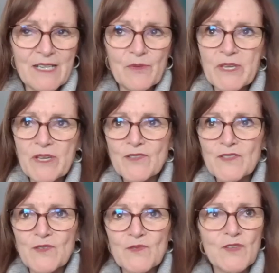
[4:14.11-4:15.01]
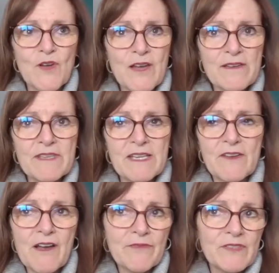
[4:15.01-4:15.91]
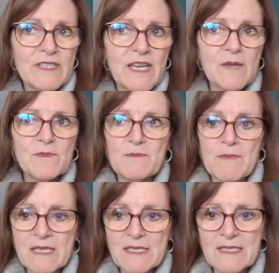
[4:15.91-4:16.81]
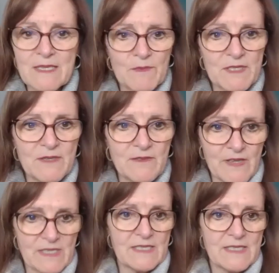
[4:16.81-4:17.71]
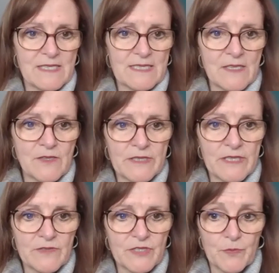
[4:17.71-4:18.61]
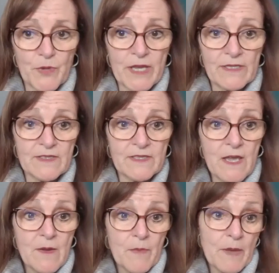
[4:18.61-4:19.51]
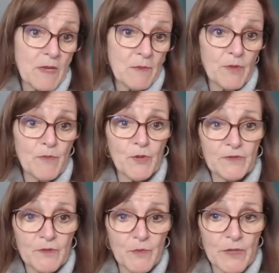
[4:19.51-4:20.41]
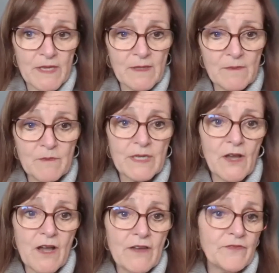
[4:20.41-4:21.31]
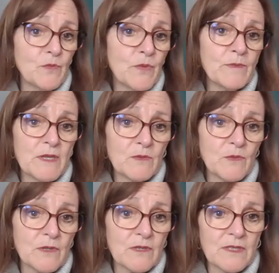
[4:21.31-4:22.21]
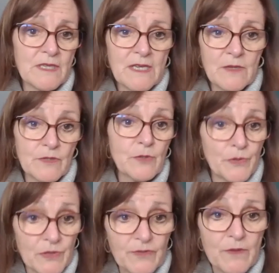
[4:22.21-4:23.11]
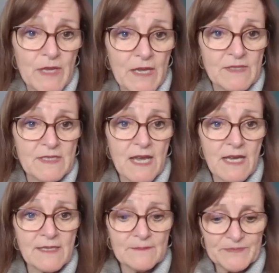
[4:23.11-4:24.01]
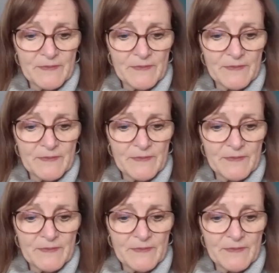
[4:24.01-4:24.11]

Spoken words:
We also saw that oftentimes men seem to advance to the senior leadership ranks by being promoted from within, but often women were recruited from the outside.